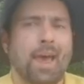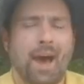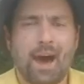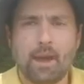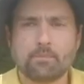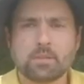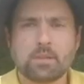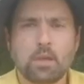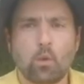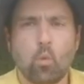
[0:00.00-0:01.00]
I'm
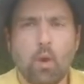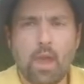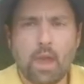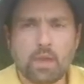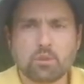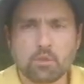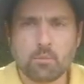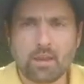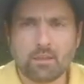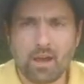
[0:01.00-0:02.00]
seeing way too
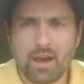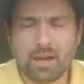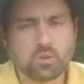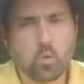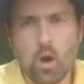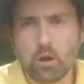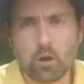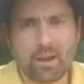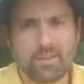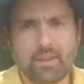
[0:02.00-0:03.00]
many lawns
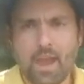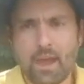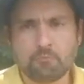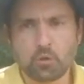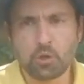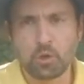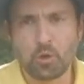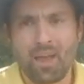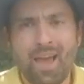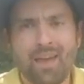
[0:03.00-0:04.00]
watering in the afternoon.
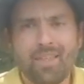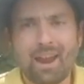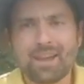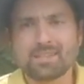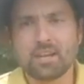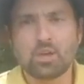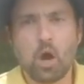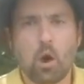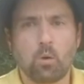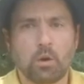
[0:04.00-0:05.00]
That is a
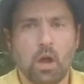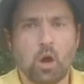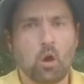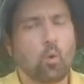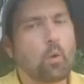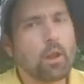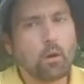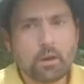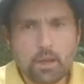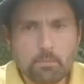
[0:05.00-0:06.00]
no-no. We don't
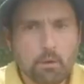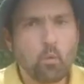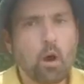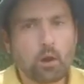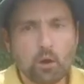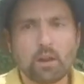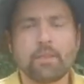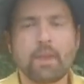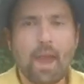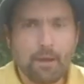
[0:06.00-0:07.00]
need to be watering in
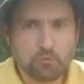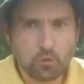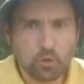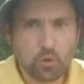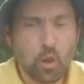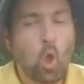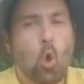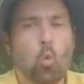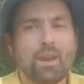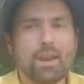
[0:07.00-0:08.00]
the afternoon.
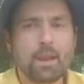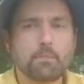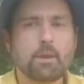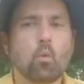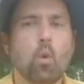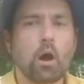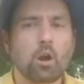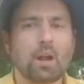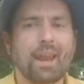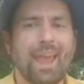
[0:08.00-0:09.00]
We need to be
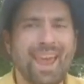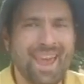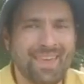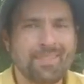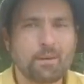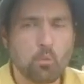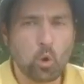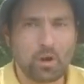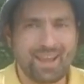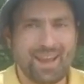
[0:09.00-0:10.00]
watering in the
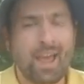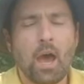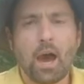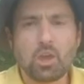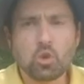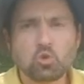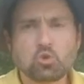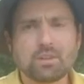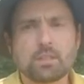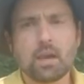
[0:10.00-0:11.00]
morning. I
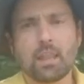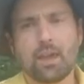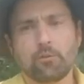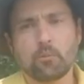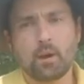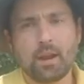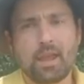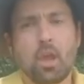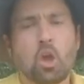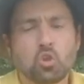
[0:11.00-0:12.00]
usually tell everybody
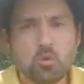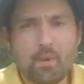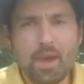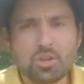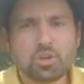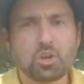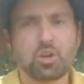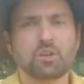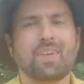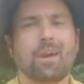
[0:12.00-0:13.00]
to make
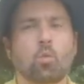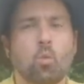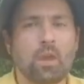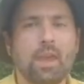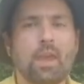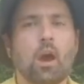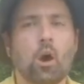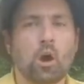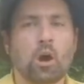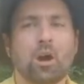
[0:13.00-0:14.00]
sure that we
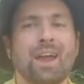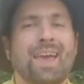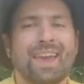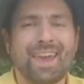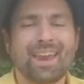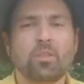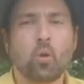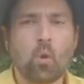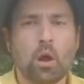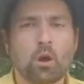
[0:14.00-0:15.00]
are getting the
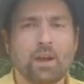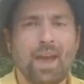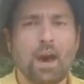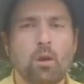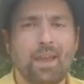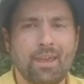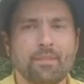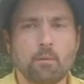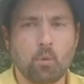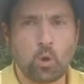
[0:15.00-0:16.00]
water down in
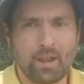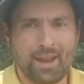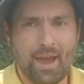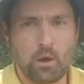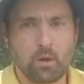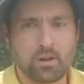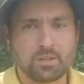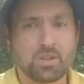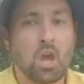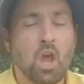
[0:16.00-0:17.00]
the morning
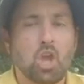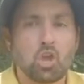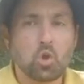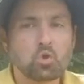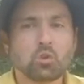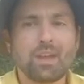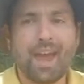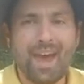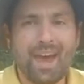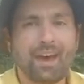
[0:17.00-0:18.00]
hours. Usually
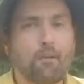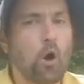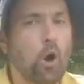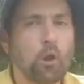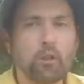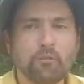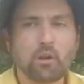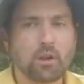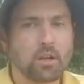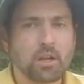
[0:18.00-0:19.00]
have all of
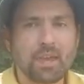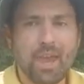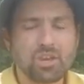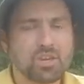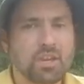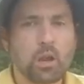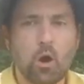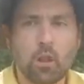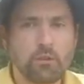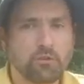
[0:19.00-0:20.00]
your irrigation,
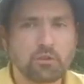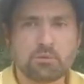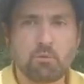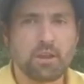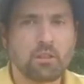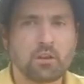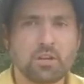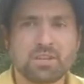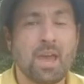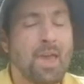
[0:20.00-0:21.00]
all of your
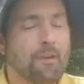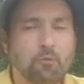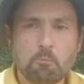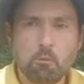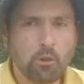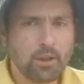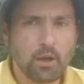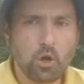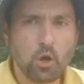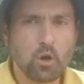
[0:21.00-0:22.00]
sprinklers, if you're pulling a
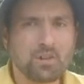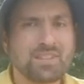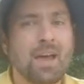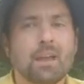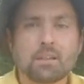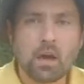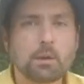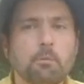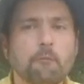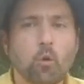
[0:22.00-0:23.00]
hose,
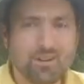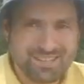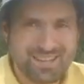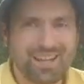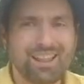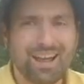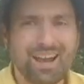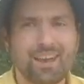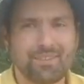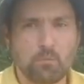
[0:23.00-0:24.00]
done before 10
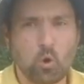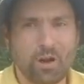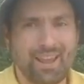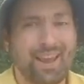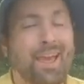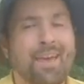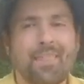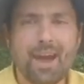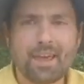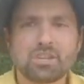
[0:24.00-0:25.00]
o'clock in the morning.
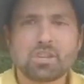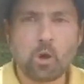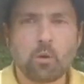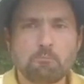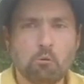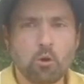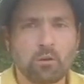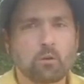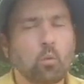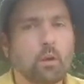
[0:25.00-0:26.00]
That is so
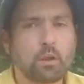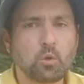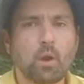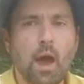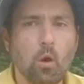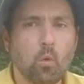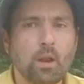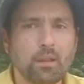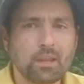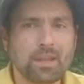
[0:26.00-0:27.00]
important. We do not want
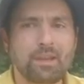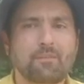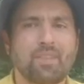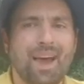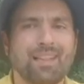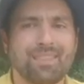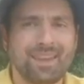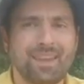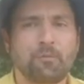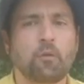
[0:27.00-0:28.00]
to leave that
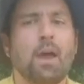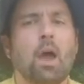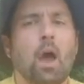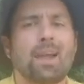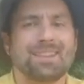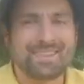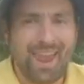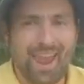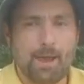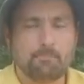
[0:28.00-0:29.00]
leaf
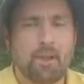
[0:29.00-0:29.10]
damp.